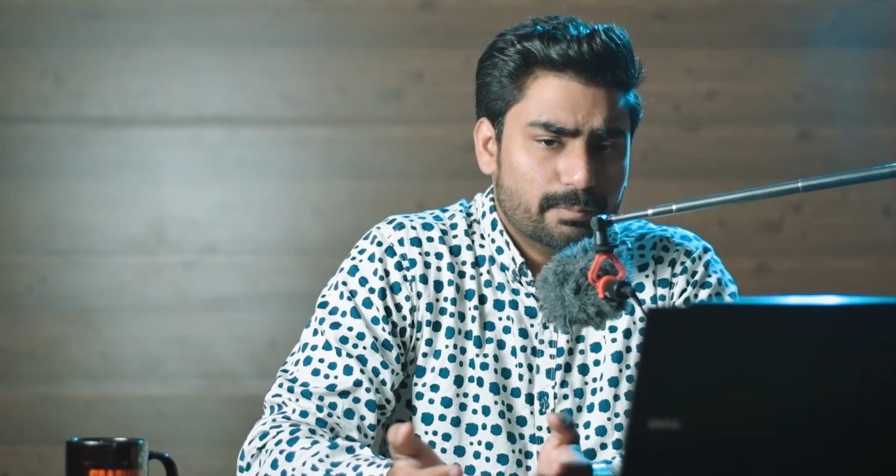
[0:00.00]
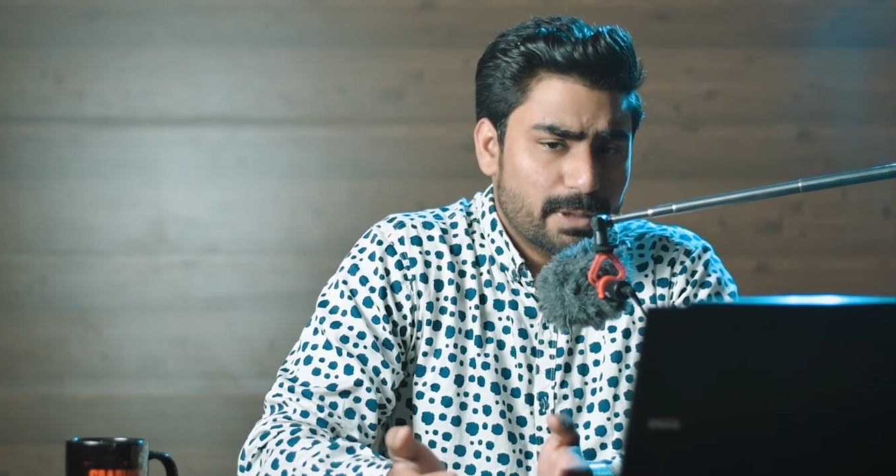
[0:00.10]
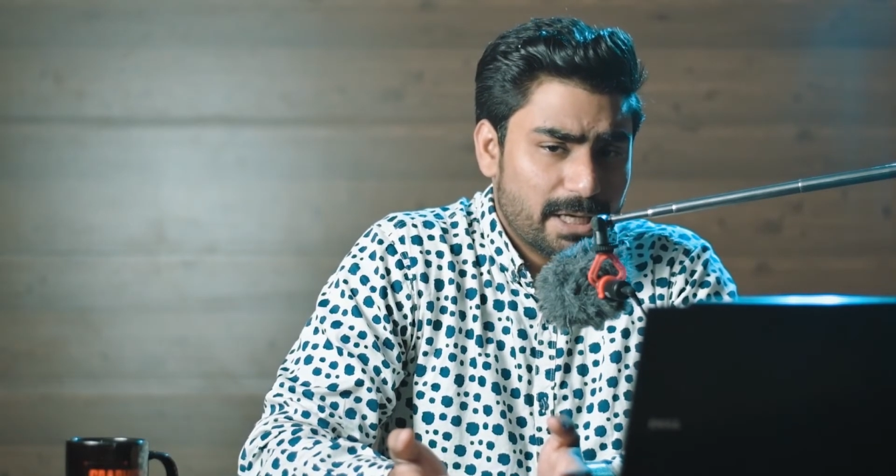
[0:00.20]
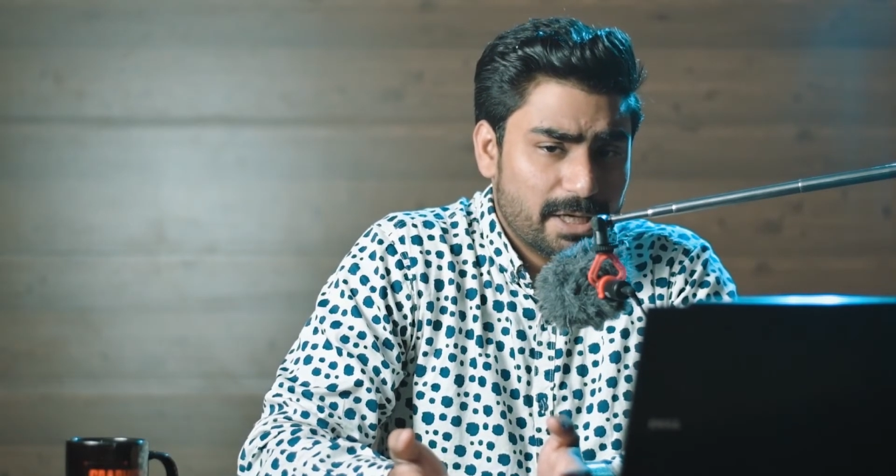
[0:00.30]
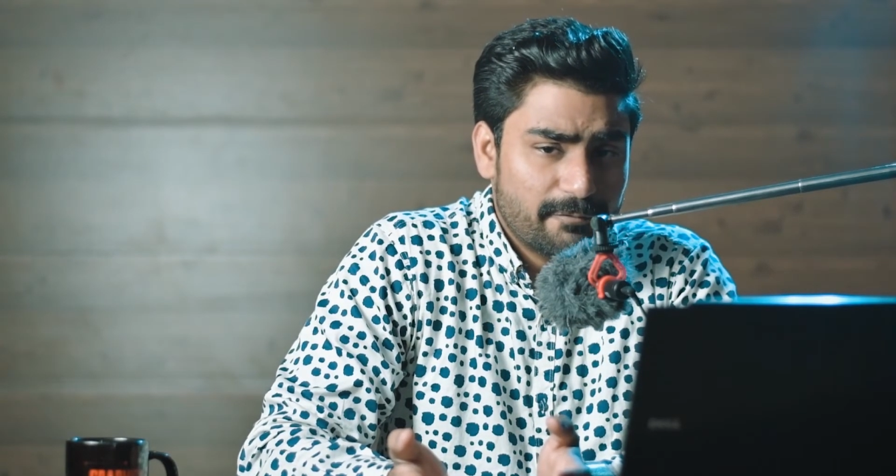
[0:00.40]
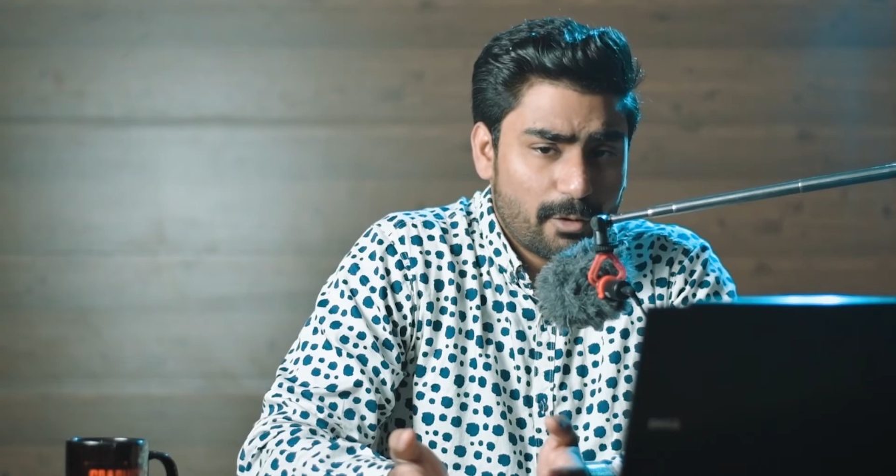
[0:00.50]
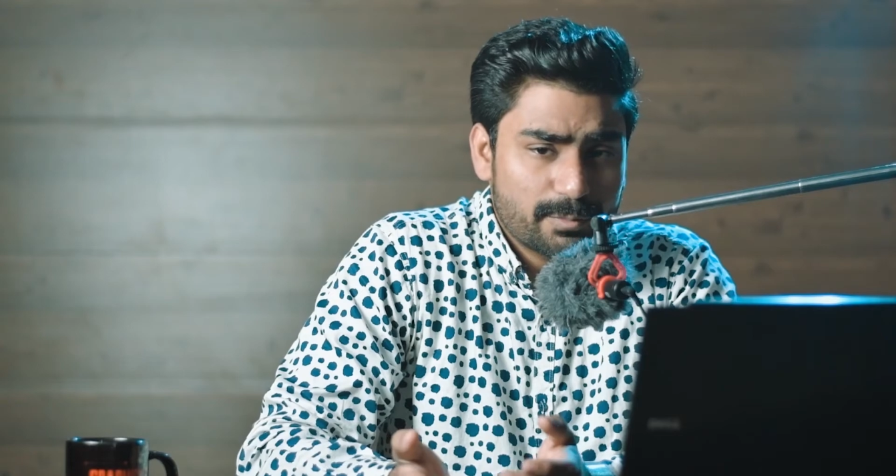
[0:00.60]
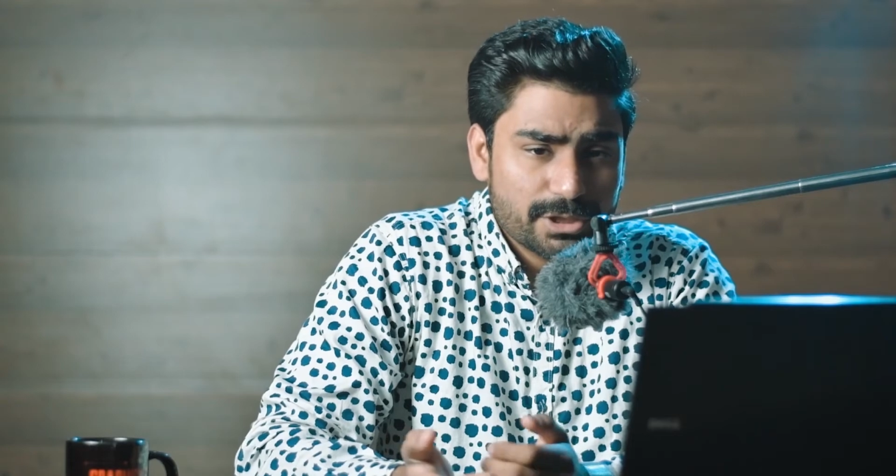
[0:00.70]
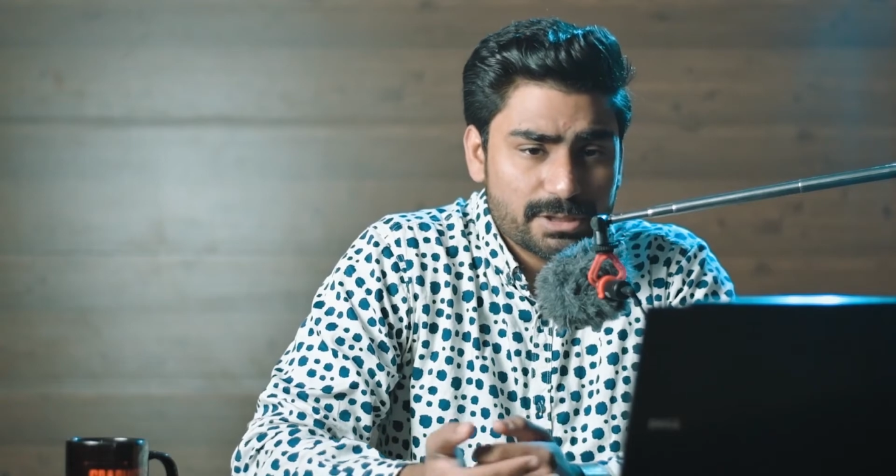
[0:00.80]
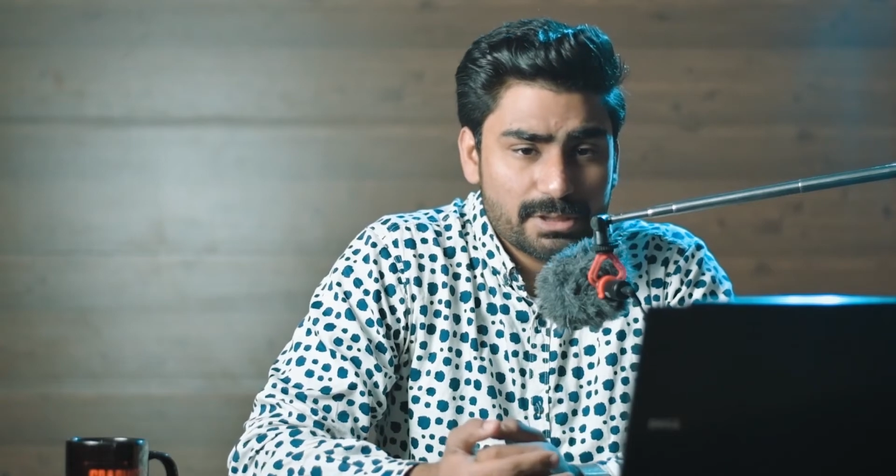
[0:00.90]
blend if
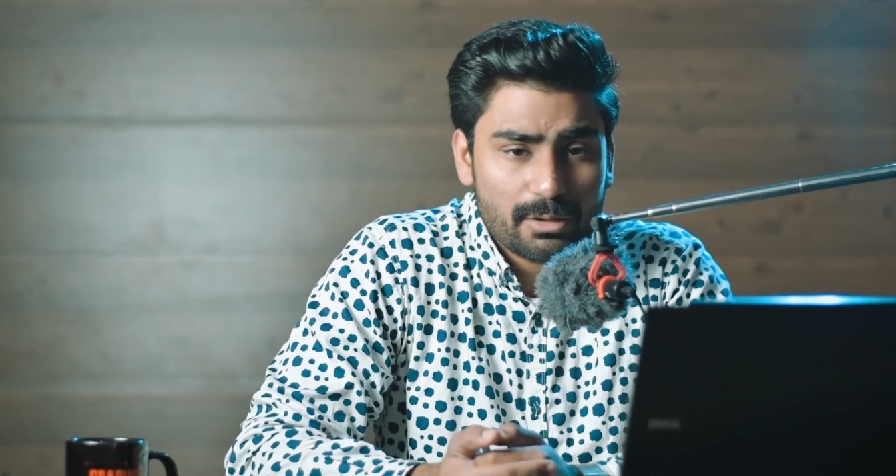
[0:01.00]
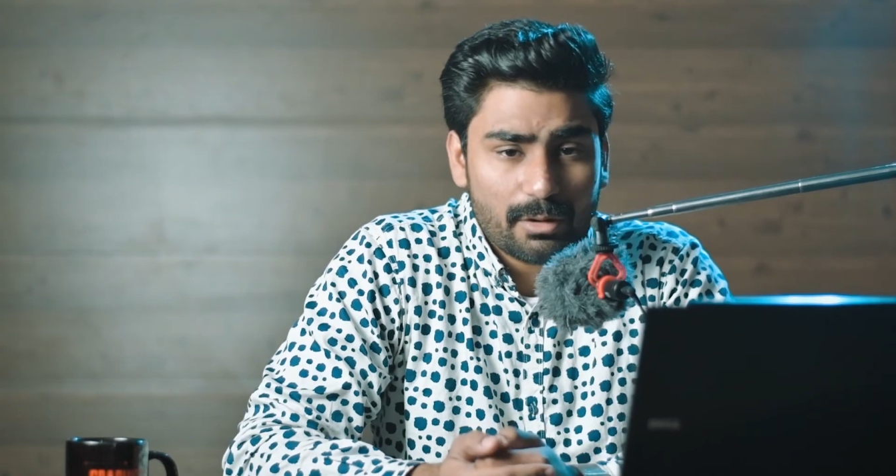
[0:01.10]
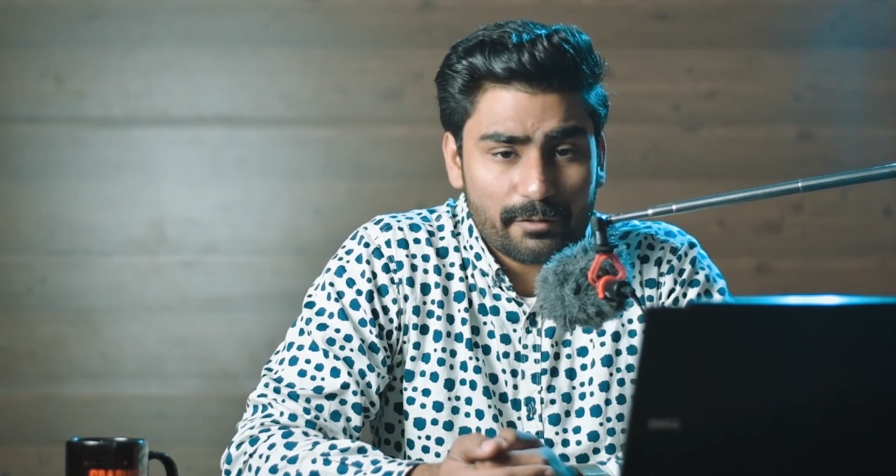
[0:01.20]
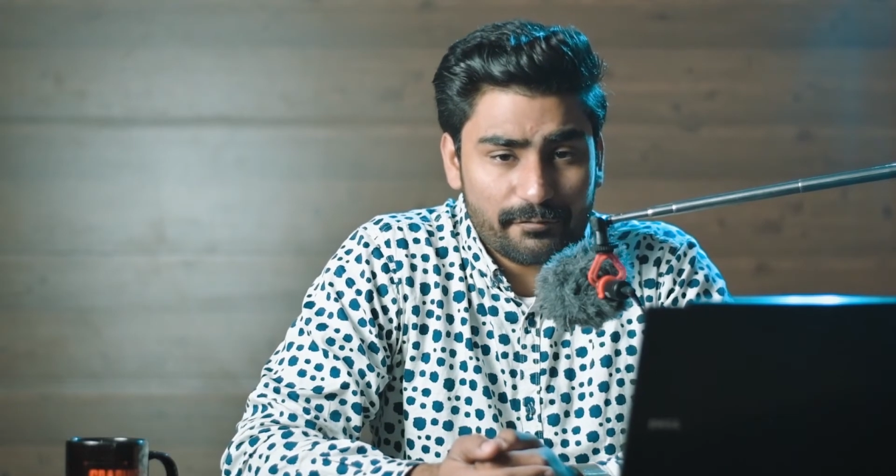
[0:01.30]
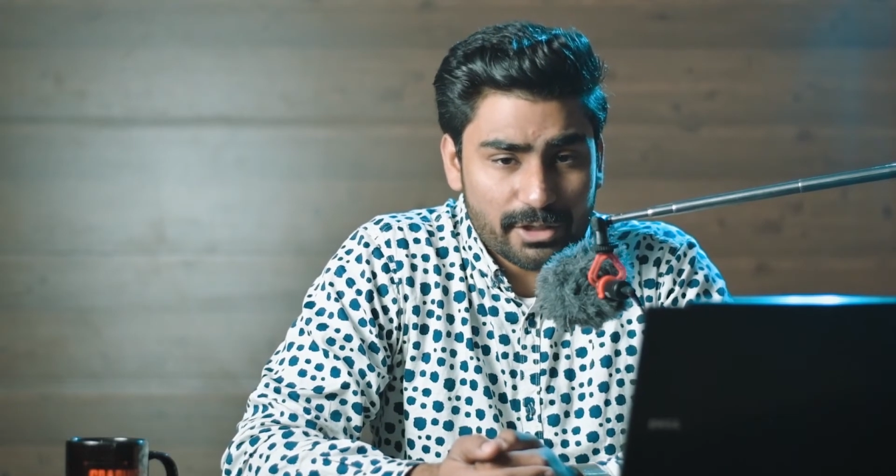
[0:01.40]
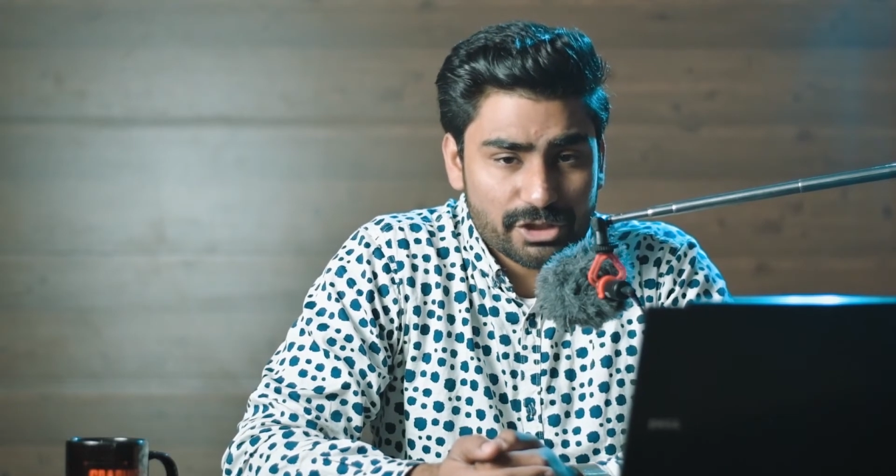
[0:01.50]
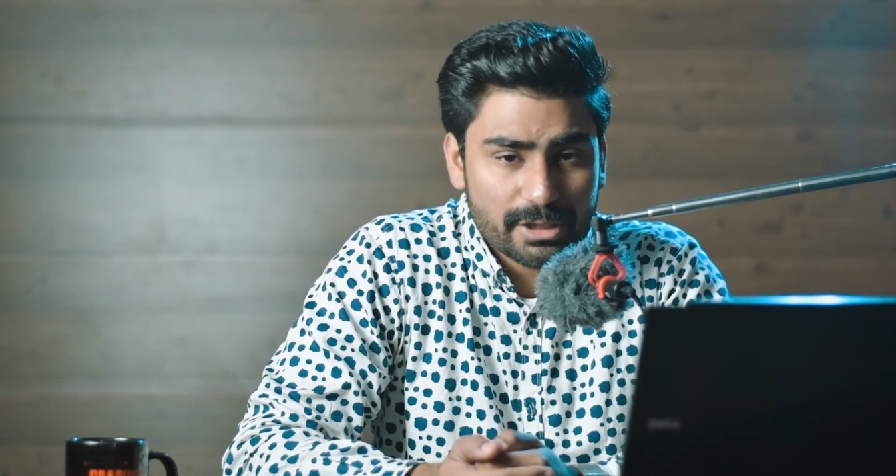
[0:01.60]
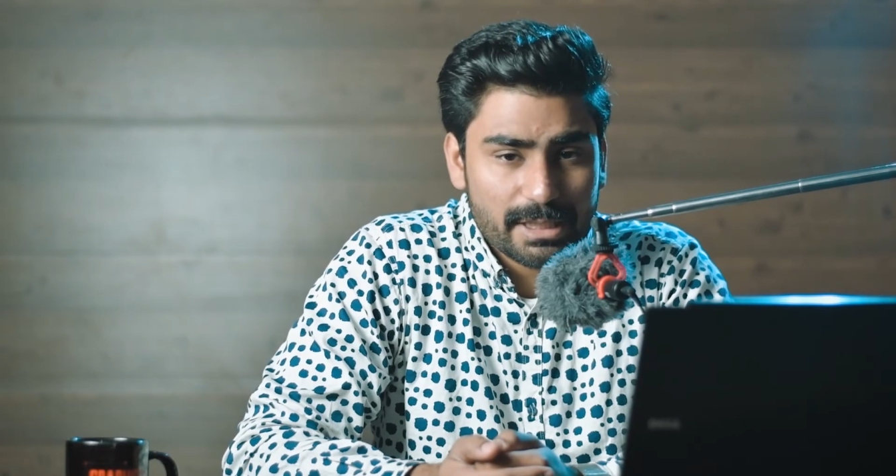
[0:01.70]
options or function